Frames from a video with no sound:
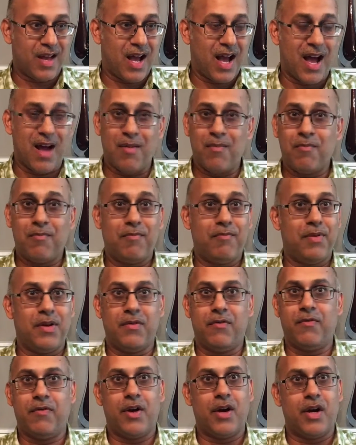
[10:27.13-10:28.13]
I've
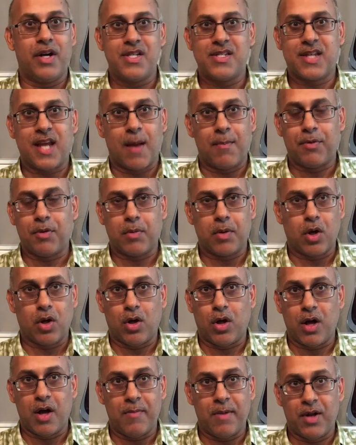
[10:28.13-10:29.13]
been very
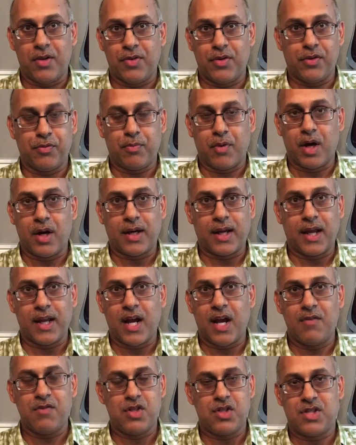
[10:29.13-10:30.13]
skeptical about this market.
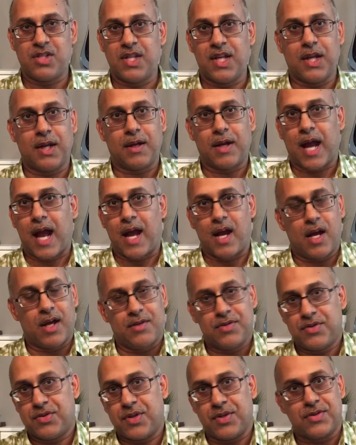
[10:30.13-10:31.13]
I just think
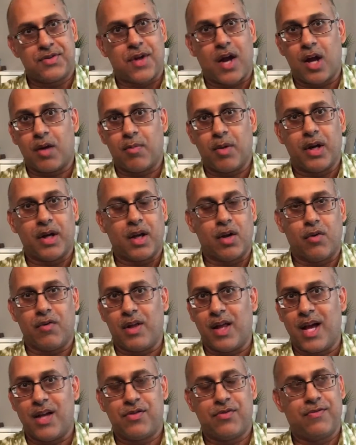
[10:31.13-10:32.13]
the stock market over
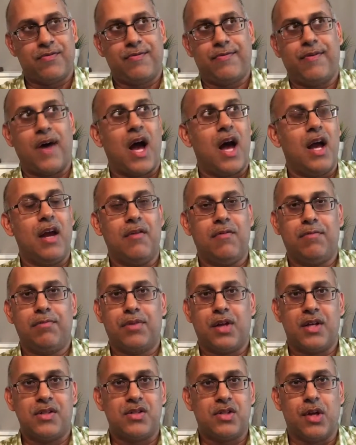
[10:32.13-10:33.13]
the last
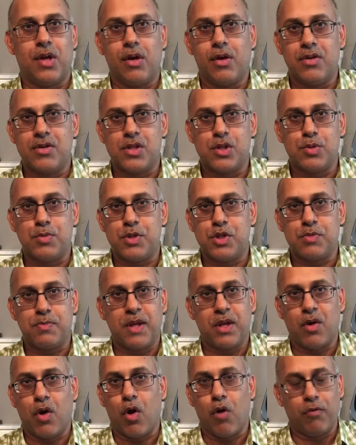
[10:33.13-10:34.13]
5+ years has just
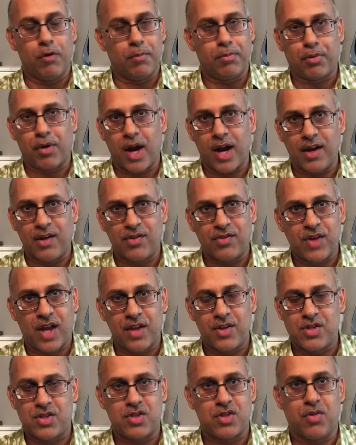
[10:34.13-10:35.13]
been overpriced. I
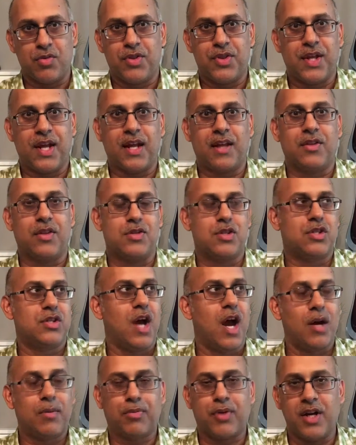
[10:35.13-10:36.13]
just don't think the
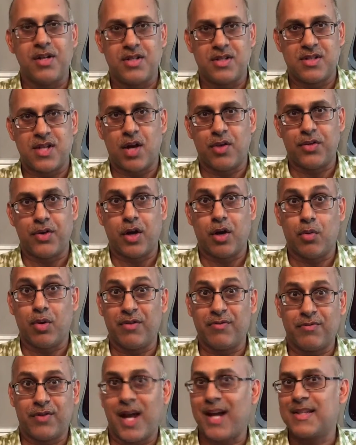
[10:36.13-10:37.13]
stock prices out there
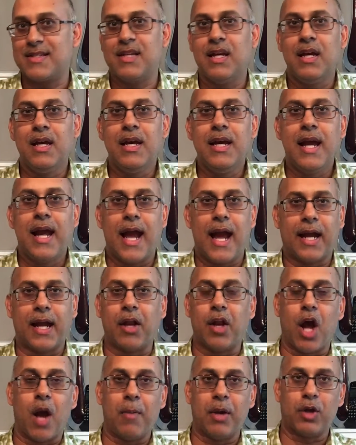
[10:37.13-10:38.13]
reflect
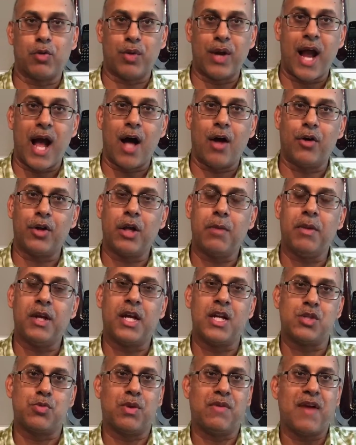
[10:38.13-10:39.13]
economic reality,
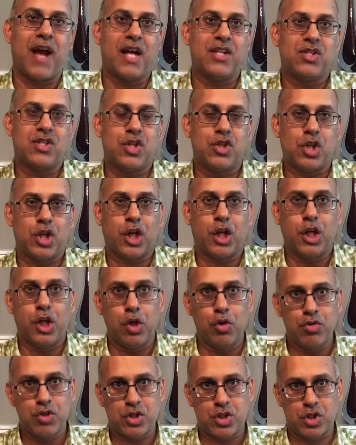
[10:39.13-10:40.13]
because we've had such a
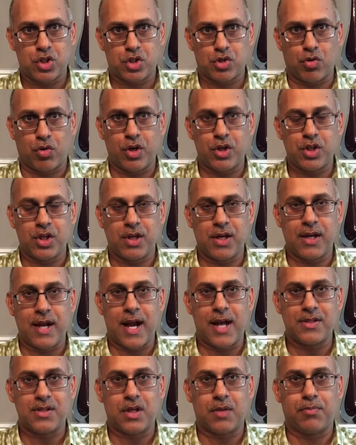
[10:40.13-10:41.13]
huge distortion in
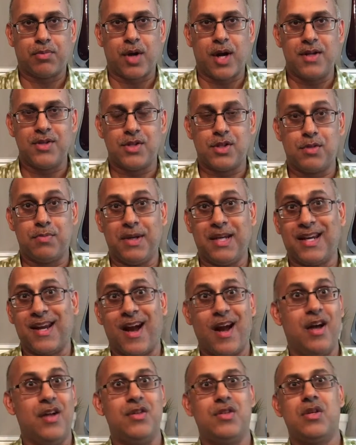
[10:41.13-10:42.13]
asset prices,
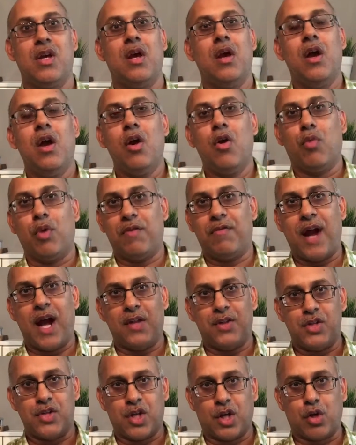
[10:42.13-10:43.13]
because we've
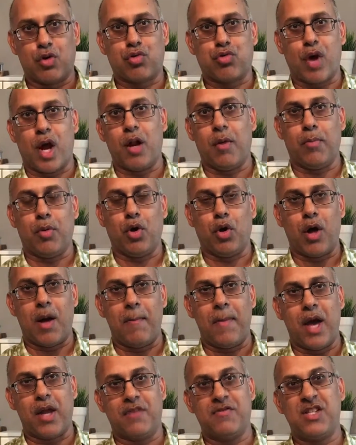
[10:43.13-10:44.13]
had this incredible
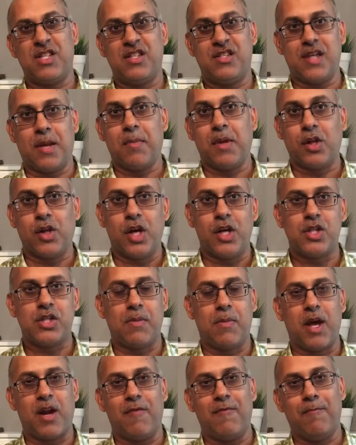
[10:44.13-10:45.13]
amount of stimulus,
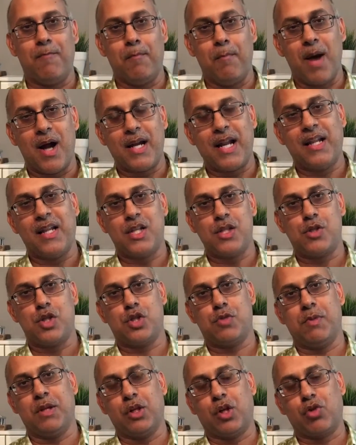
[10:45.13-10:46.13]
amount of money that's
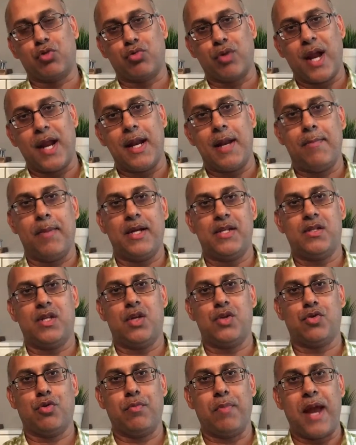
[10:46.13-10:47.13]
just been created by
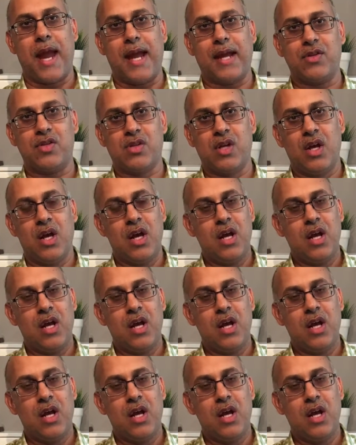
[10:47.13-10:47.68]
central banks,